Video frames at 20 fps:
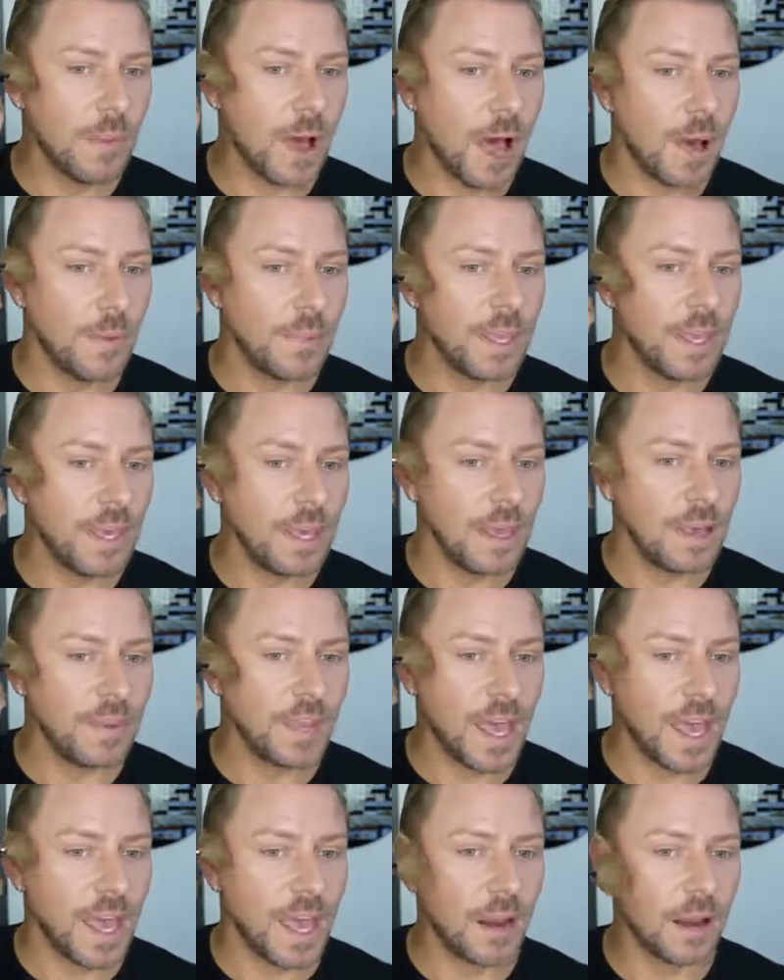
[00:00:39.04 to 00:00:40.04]
up here at
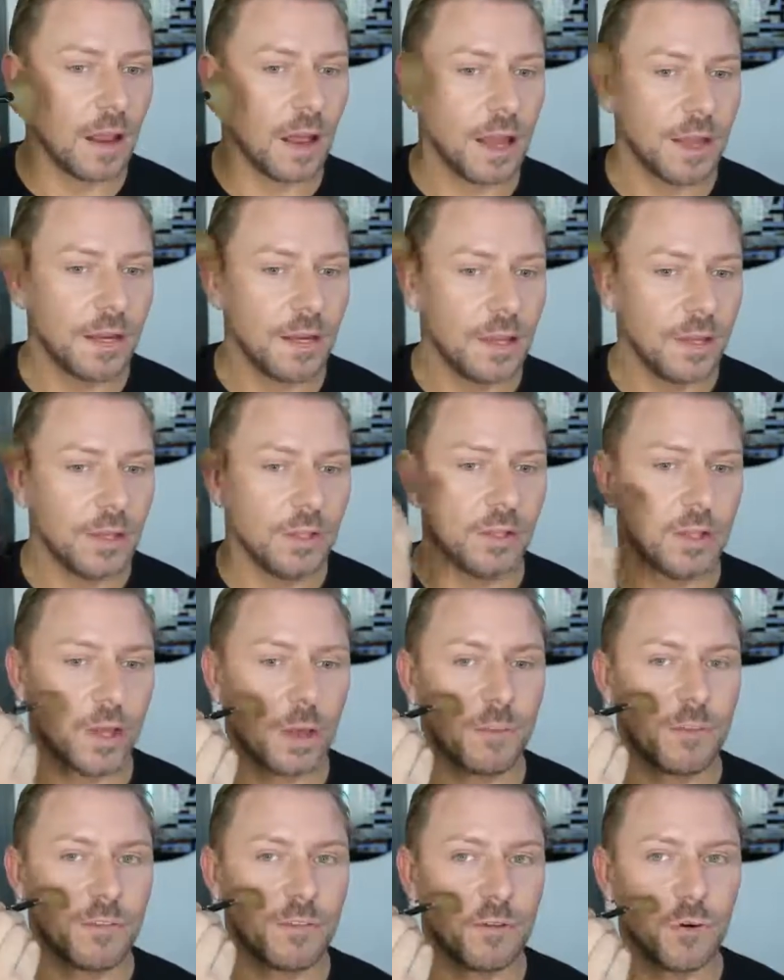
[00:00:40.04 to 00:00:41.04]
the hairline, you
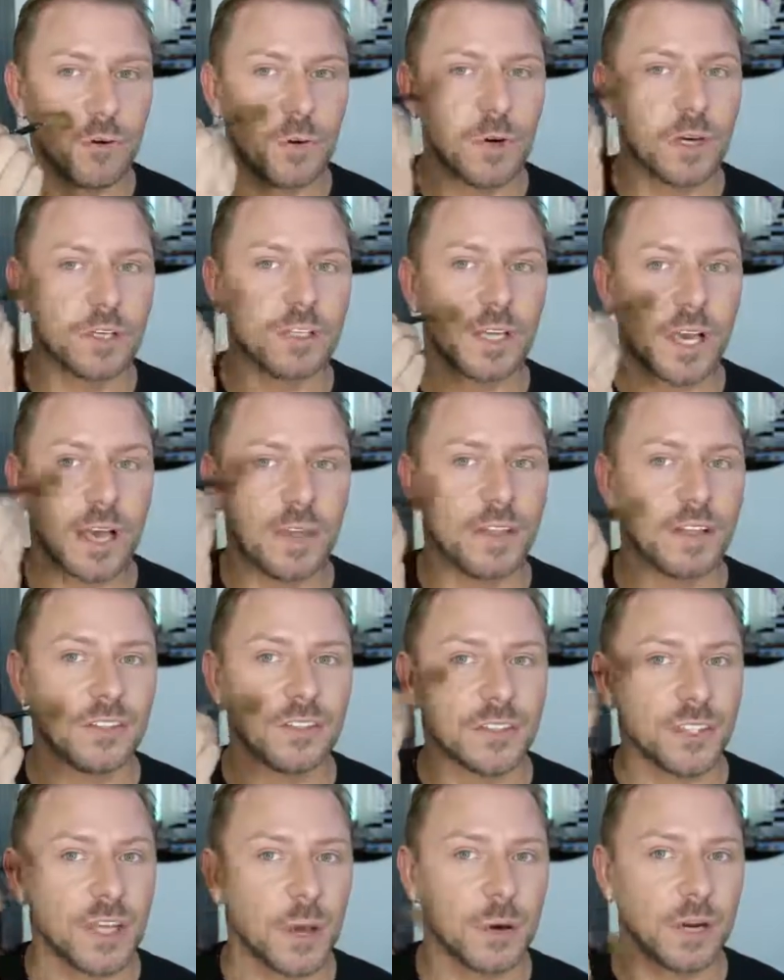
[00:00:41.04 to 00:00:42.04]
come forward and then
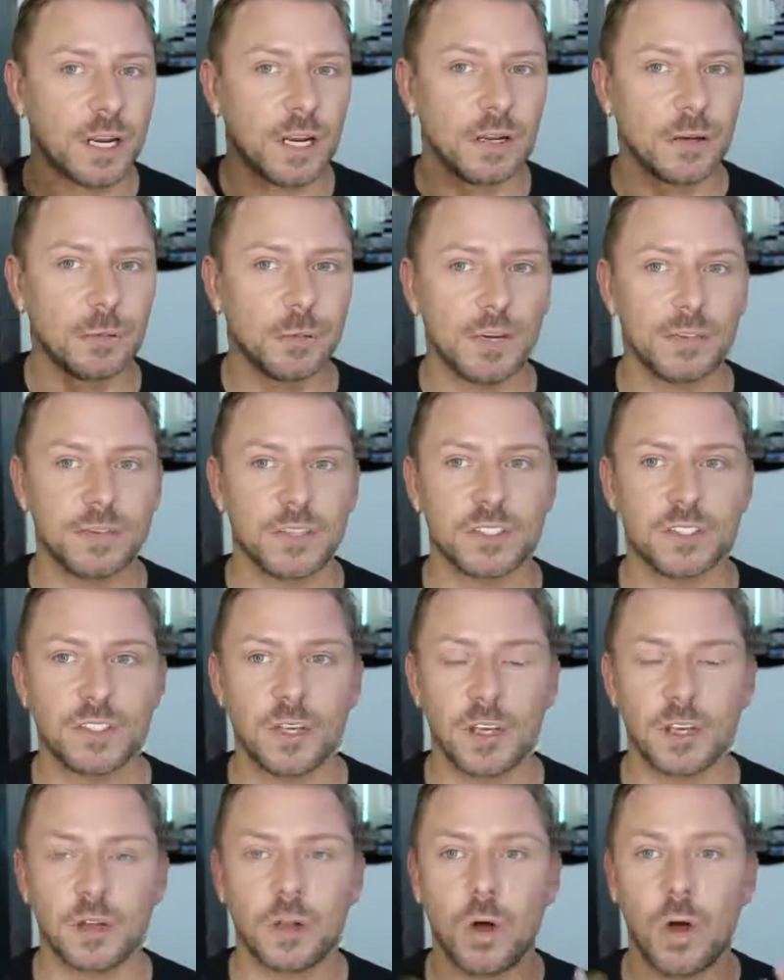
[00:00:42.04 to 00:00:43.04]
just go in a little bit of a
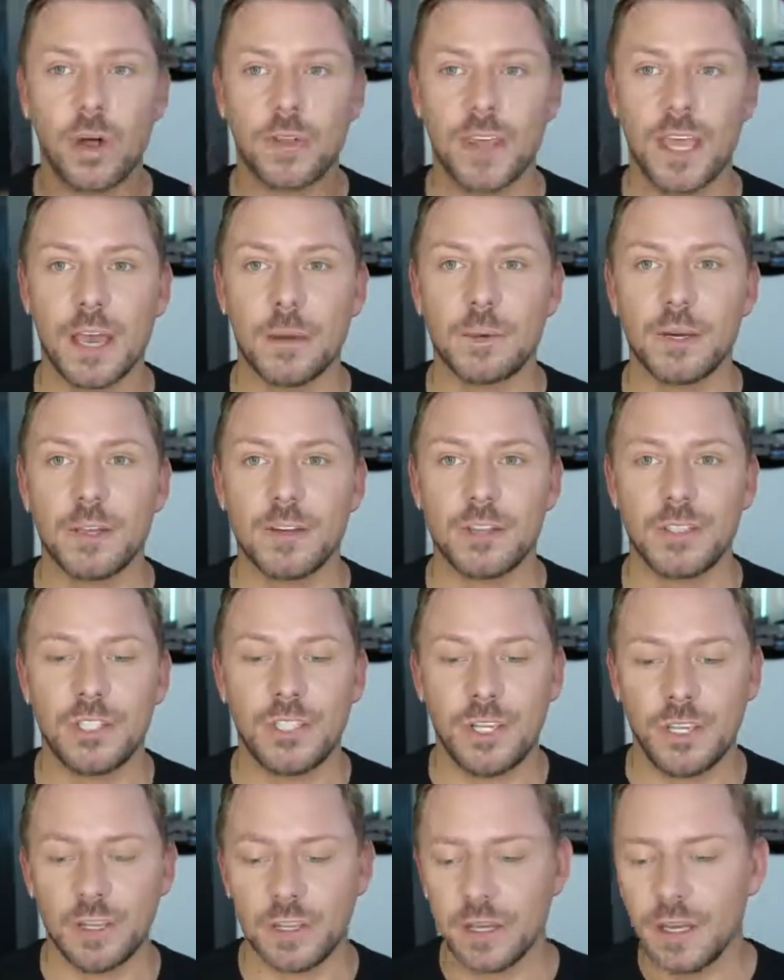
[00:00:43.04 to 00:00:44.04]
circle on the apple of the
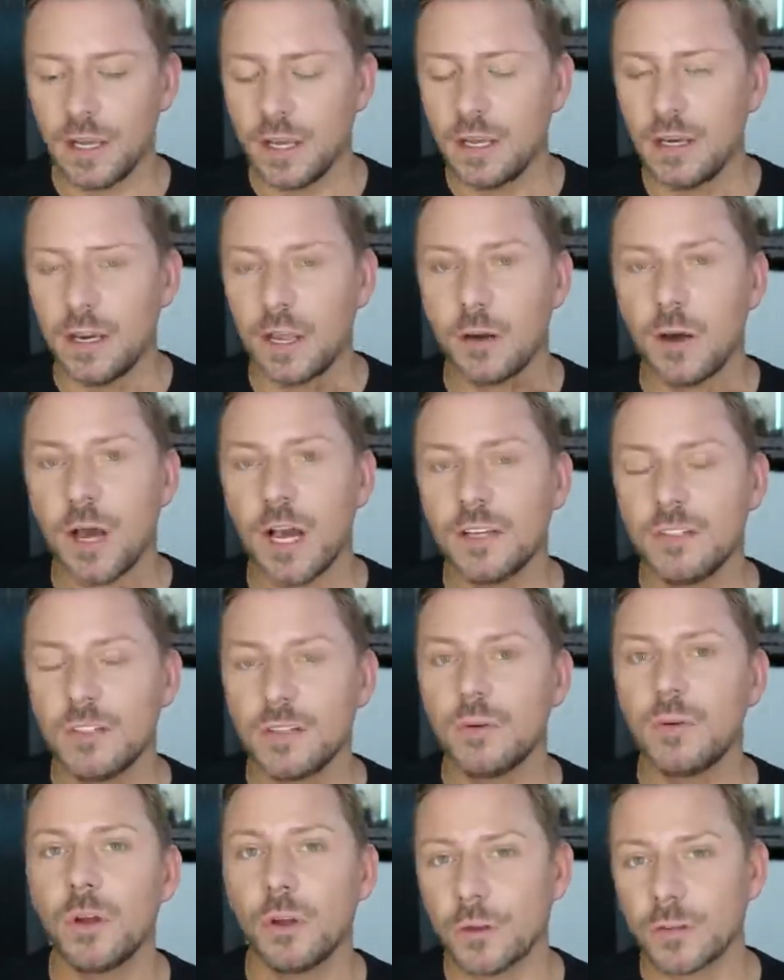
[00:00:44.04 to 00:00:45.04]
cheek. Now, I
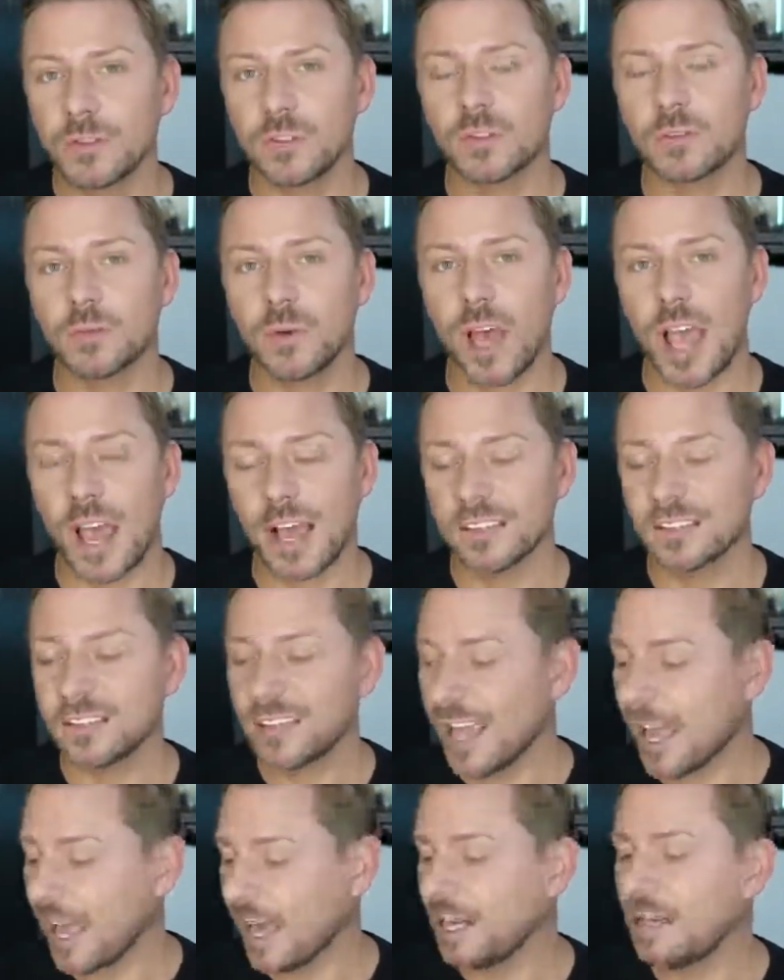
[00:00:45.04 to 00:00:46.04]
do not
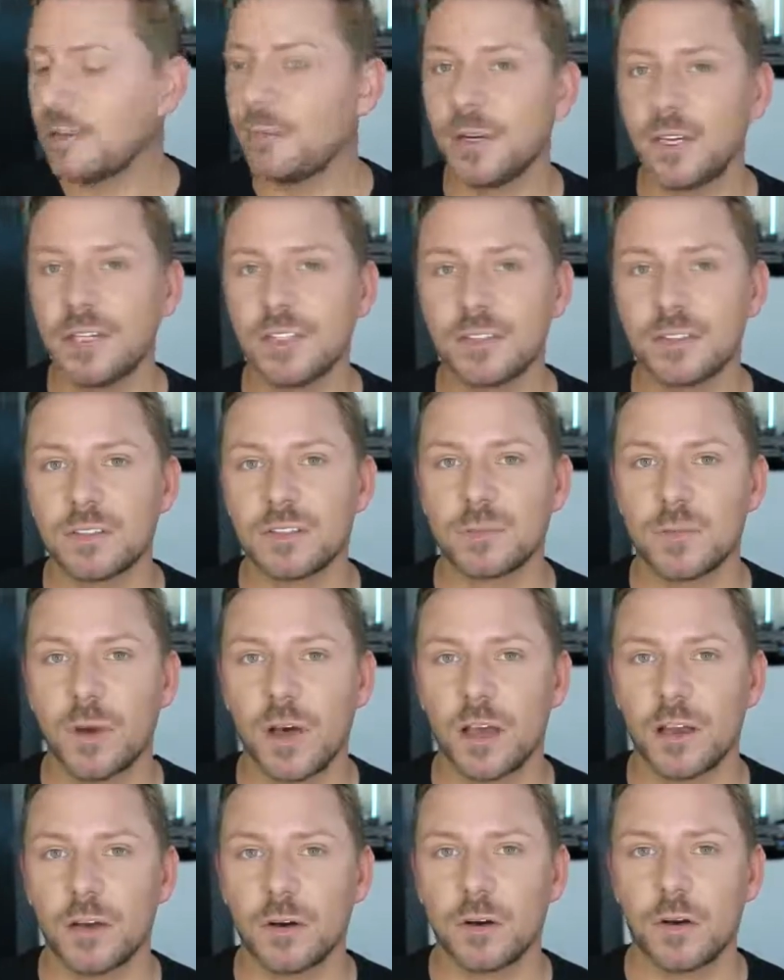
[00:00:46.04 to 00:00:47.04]
ask anybody to
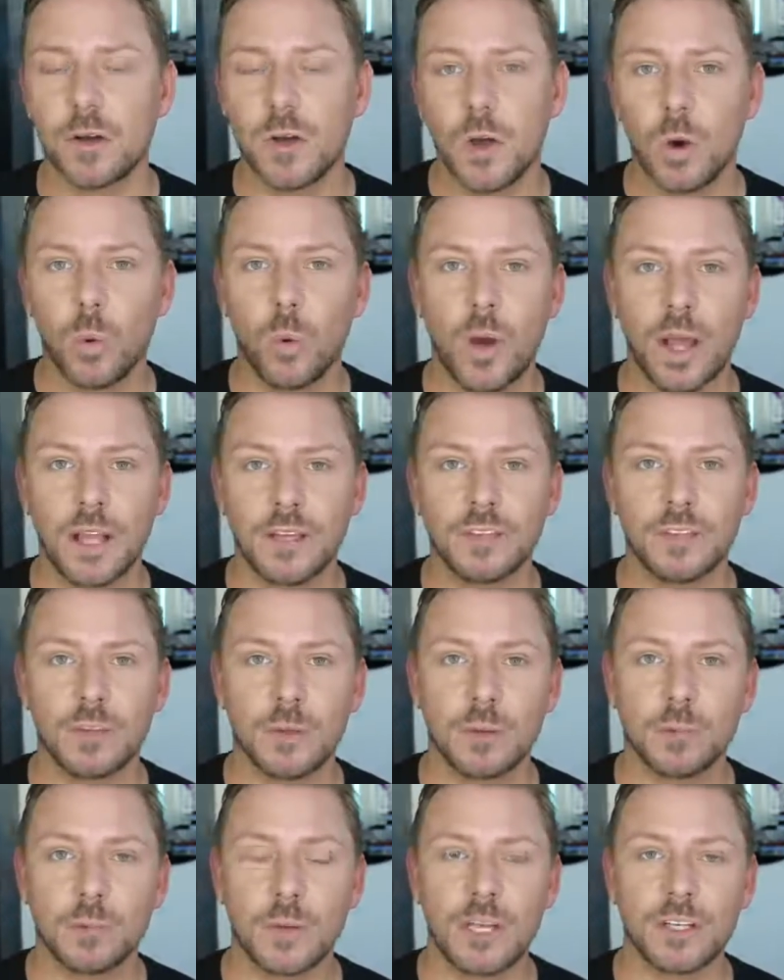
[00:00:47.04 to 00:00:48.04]
smile when
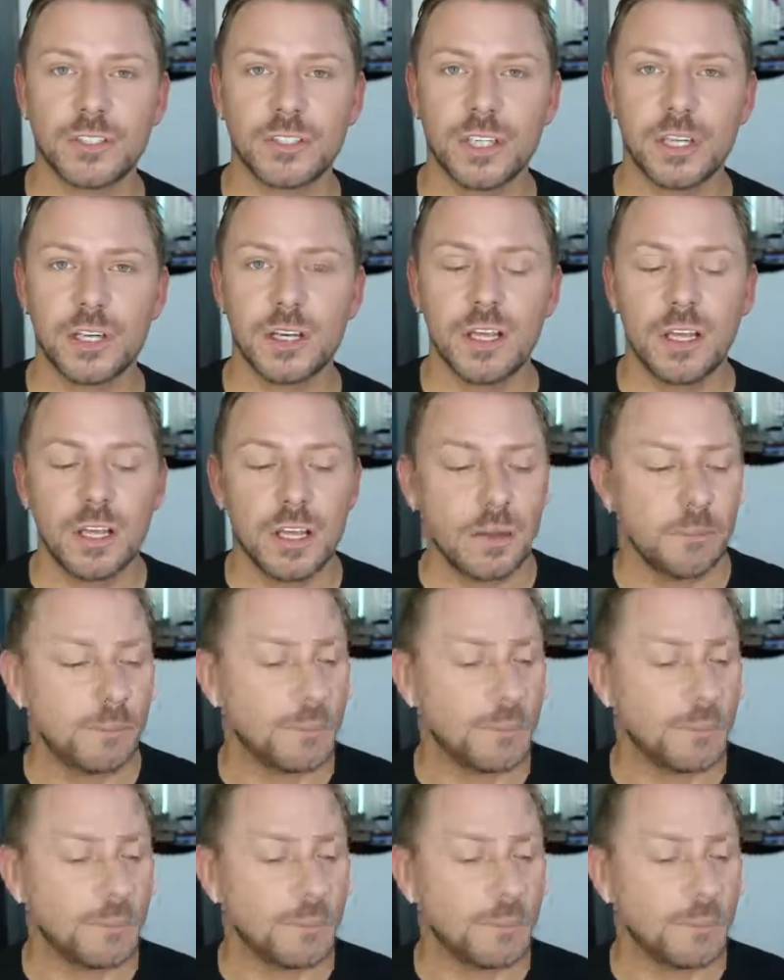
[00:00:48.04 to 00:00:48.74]
doing blusher,